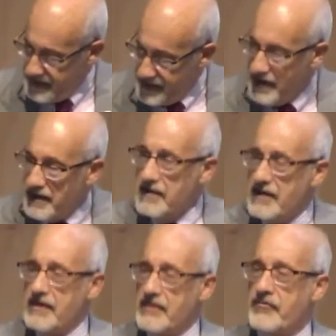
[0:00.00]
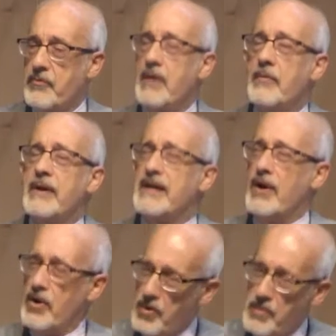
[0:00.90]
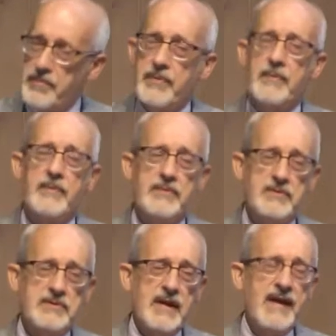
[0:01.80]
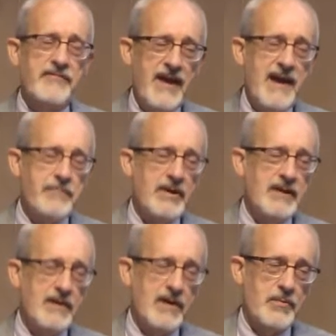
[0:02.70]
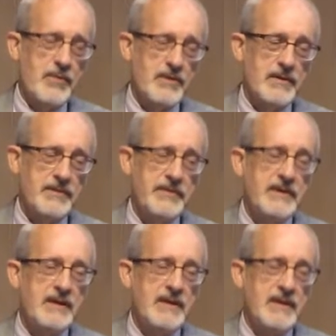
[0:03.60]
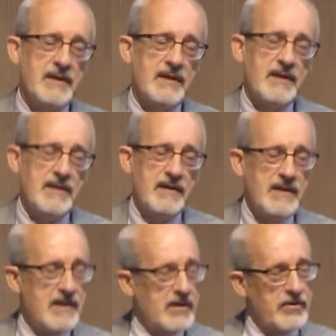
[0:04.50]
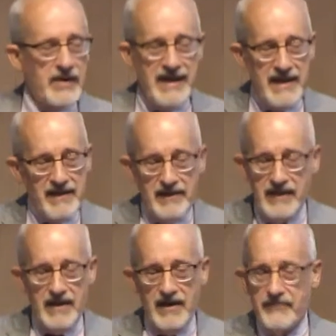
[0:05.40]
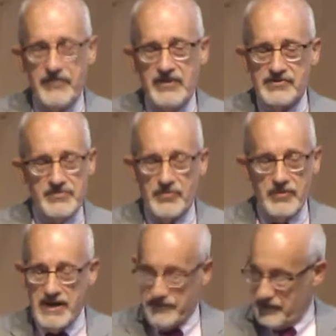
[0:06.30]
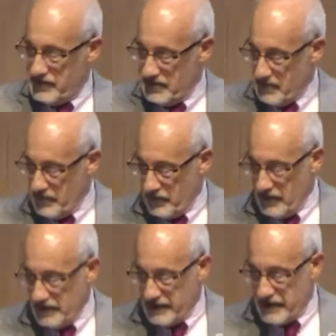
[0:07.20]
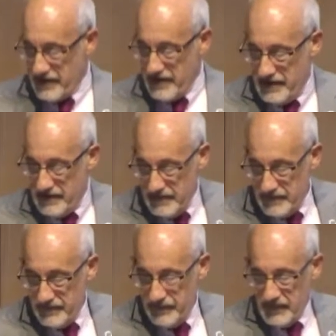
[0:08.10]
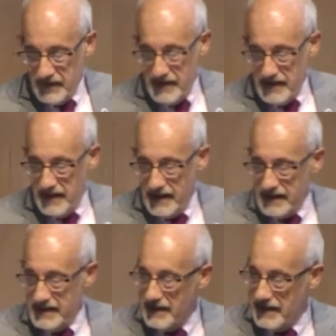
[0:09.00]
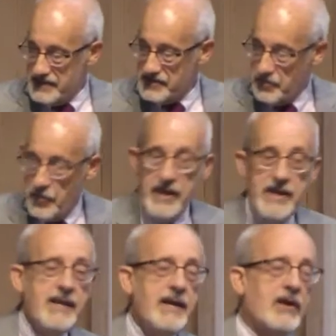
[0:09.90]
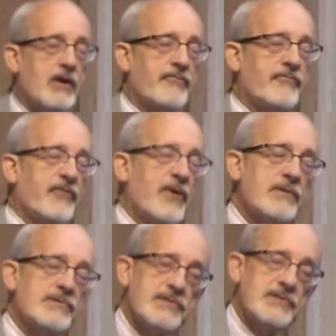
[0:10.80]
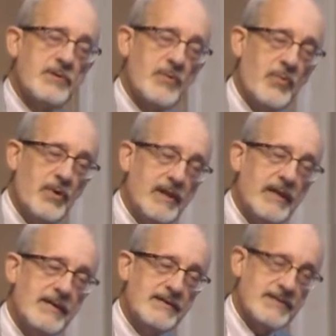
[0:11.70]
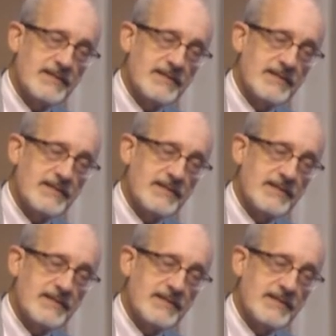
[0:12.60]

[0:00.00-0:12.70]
None of what we hope to have happen in our world, no healing of this rift will occur unless we are first willing to